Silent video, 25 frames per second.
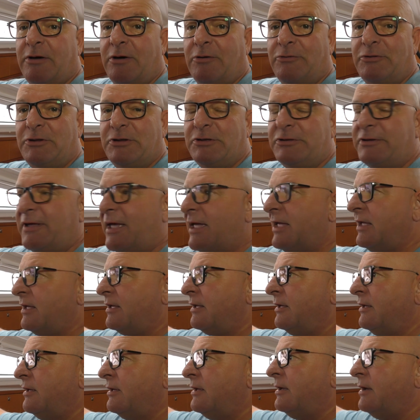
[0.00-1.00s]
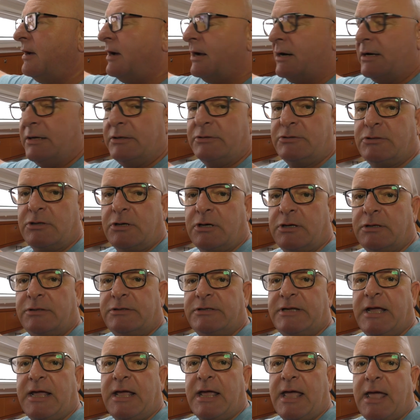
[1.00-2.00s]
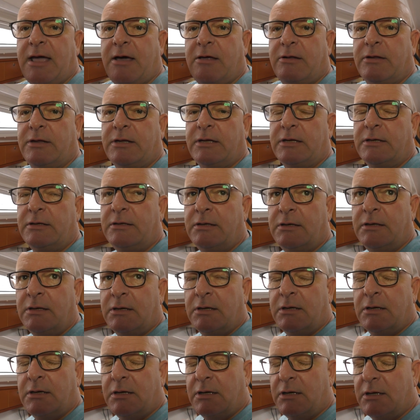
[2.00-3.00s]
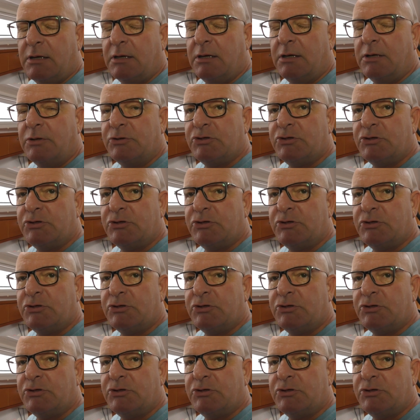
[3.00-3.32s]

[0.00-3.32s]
on the deck and it took a ding out the uh,